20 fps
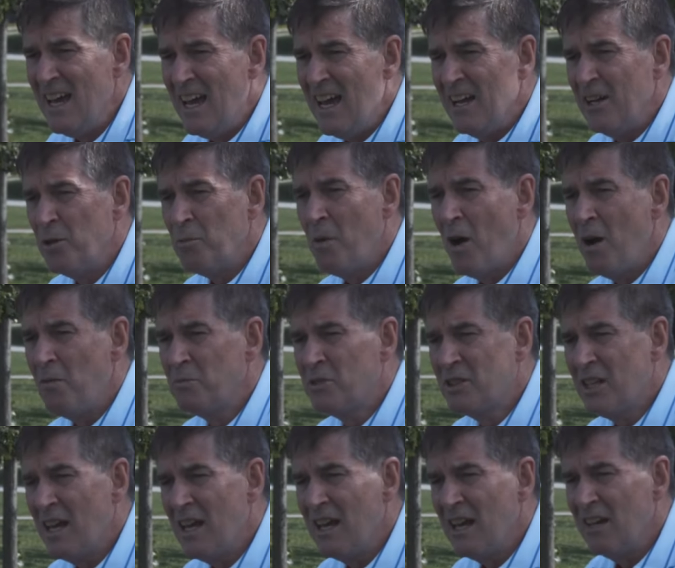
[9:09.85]
And her mom
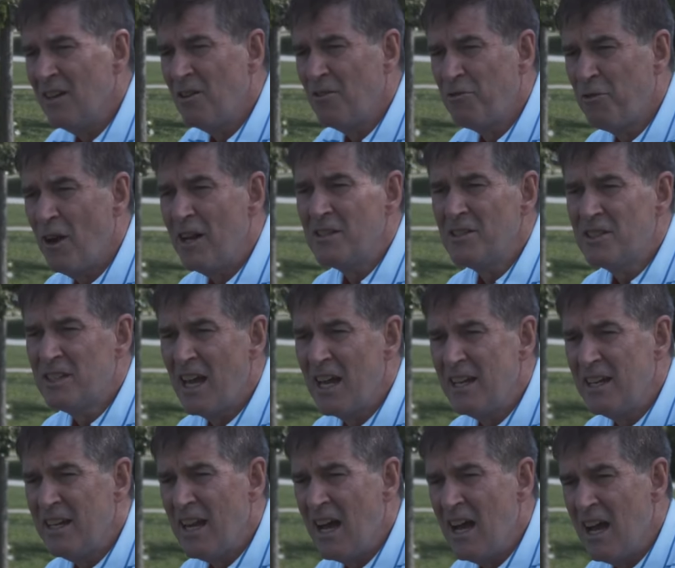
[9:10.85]
said, her friend said, uh,